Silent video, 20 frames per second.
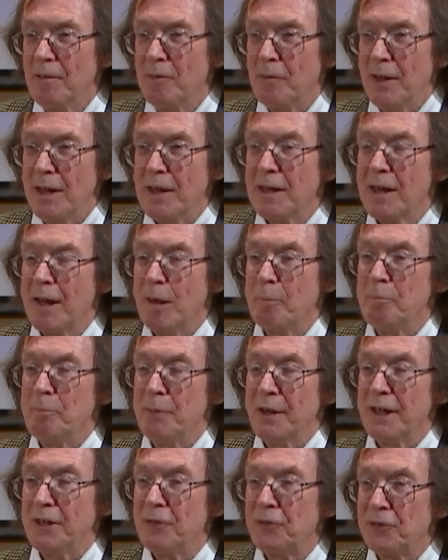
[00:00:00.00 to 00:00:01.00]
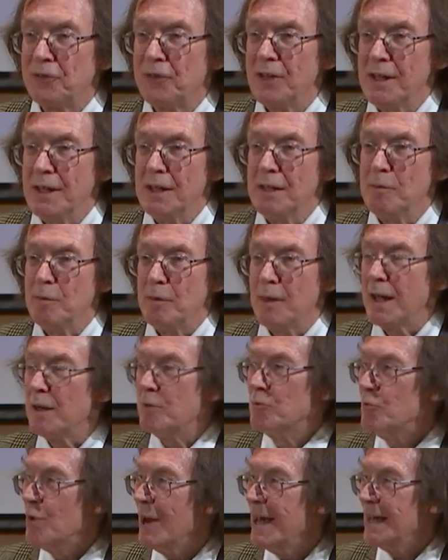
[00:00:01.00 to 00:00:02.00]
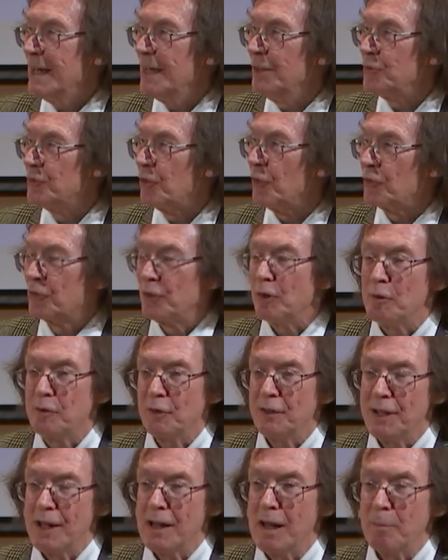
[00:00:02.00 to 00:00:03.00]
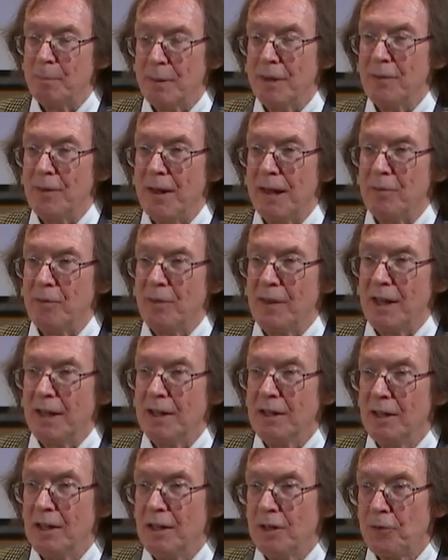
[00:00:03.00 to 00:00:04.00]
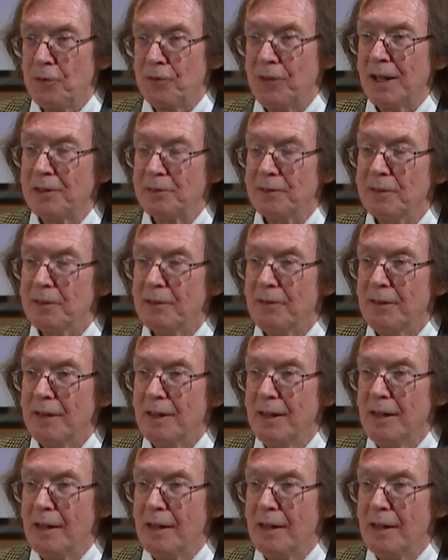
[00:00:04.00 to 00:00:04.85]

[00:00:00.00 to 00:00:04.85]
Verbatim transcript: They come by sea, they raid to soften up, and then they settle.